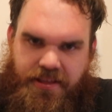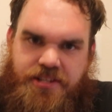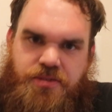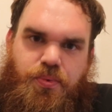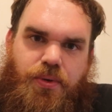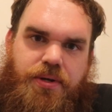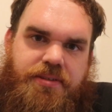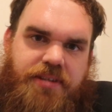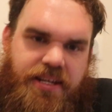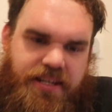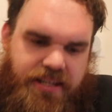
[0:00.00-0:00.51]
That's
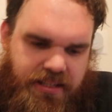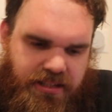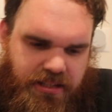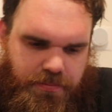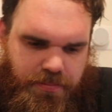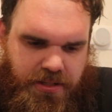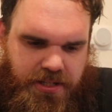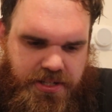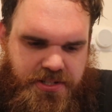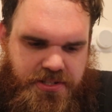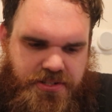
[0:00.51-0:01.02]
why taking the
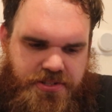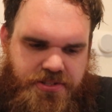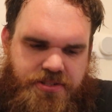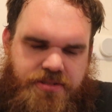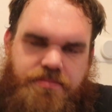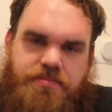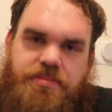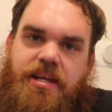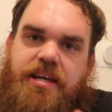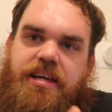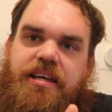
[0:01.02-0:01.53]
pictures,
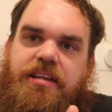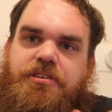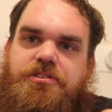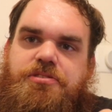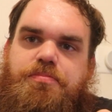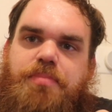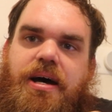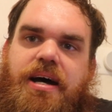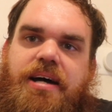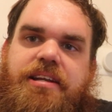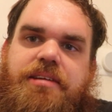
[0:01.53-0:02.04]
taking
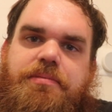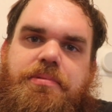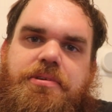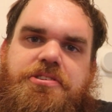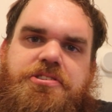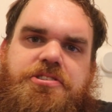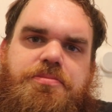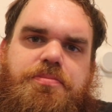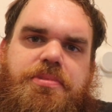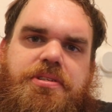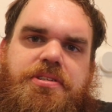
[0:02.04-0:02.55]
those body
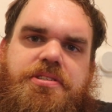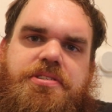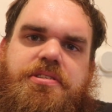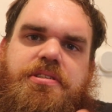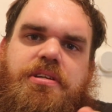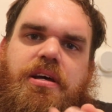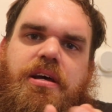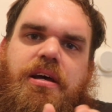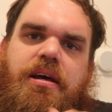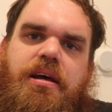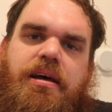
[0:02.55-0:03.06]
measurements,
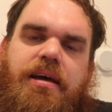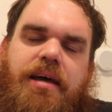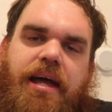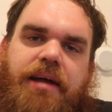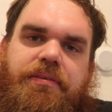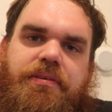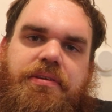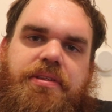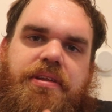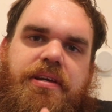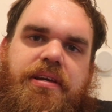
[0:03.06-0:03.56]

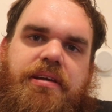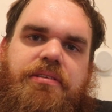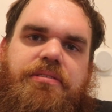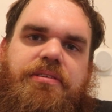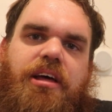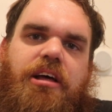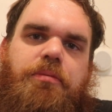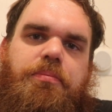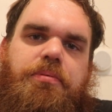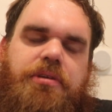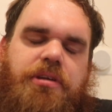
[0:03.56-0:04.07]
everything is
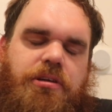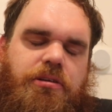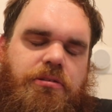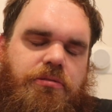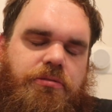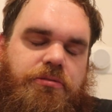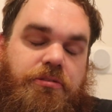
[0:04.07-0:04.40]
helping you.